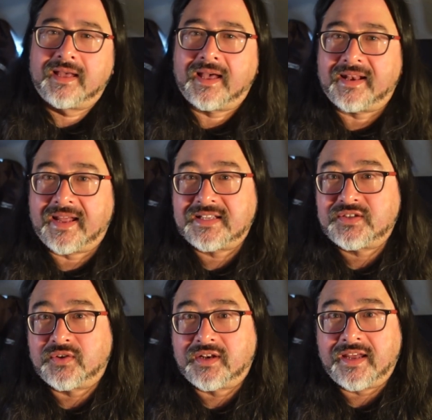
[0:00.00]
and as
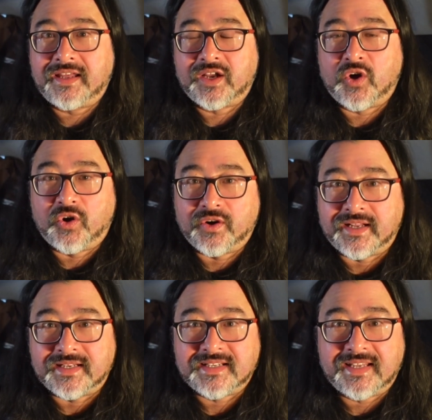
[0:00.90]
you're laying on
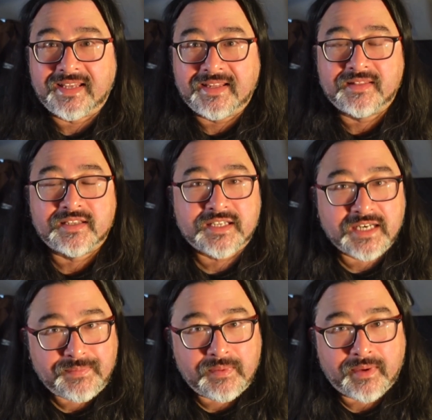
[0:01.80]
it in the
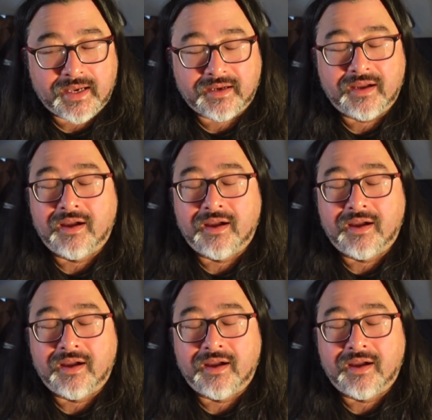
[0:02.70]
sleeping bag,